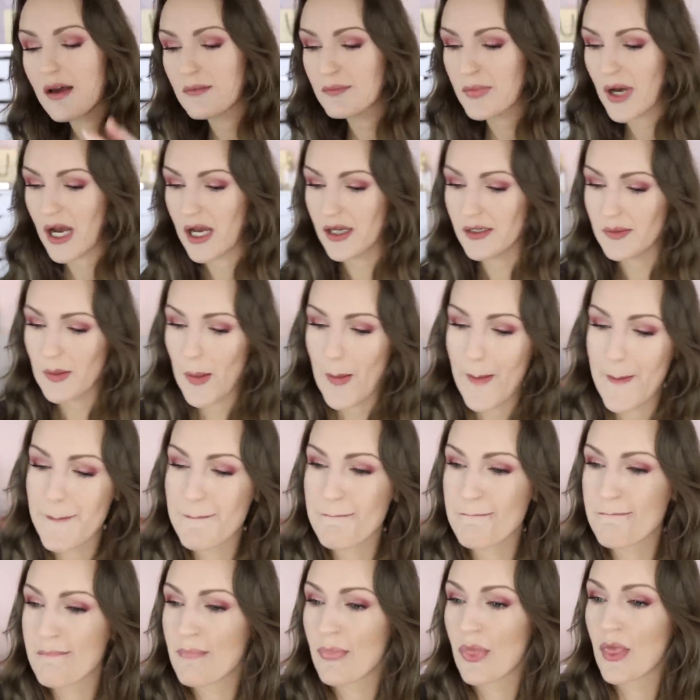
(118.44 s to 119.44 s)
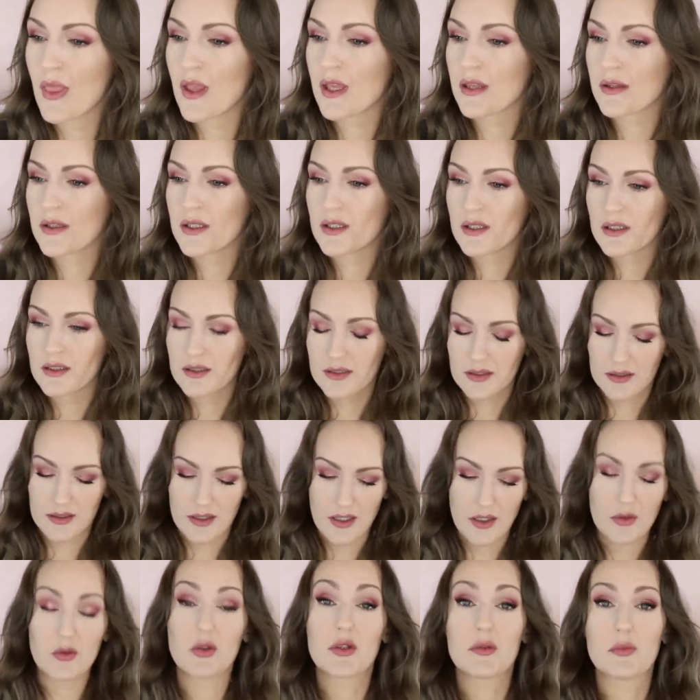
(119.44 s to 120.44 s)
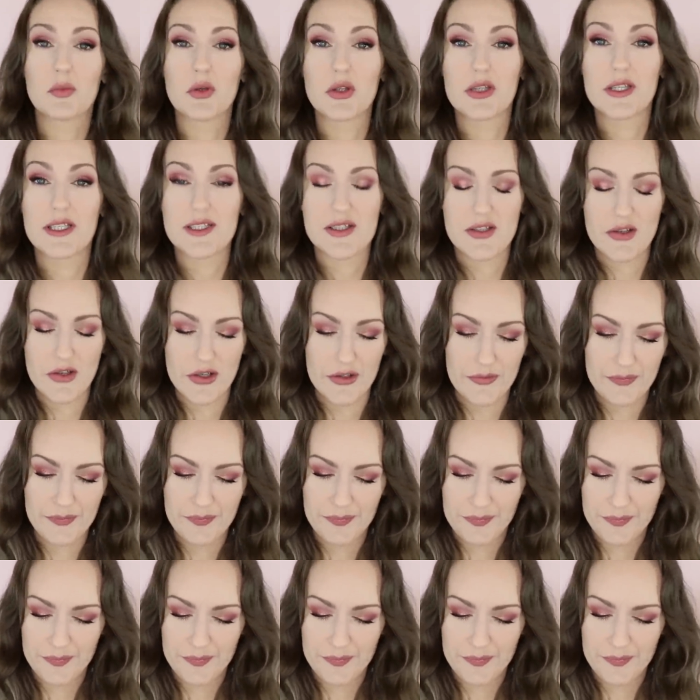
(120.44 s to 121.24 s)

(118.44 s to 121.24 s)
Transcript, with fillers: but I want to put this on.